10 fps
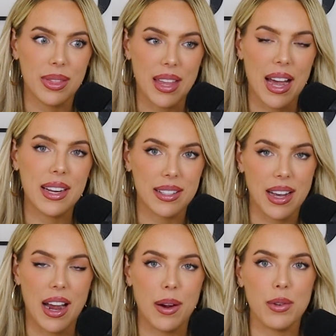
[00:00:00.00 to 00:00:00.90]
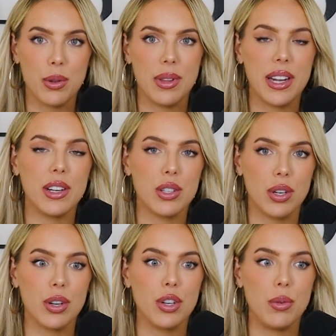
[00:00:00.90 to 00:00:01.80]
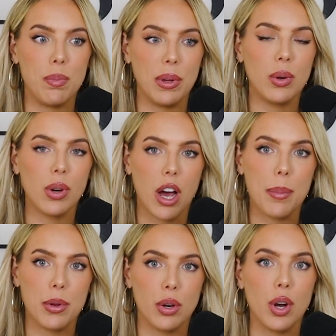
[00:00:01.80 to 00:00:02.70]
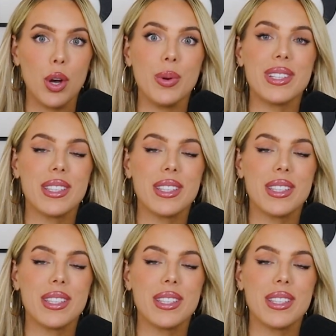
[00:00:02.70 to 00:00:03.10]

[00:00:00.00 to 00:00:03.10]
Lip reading: that is how you then in turn you build up your own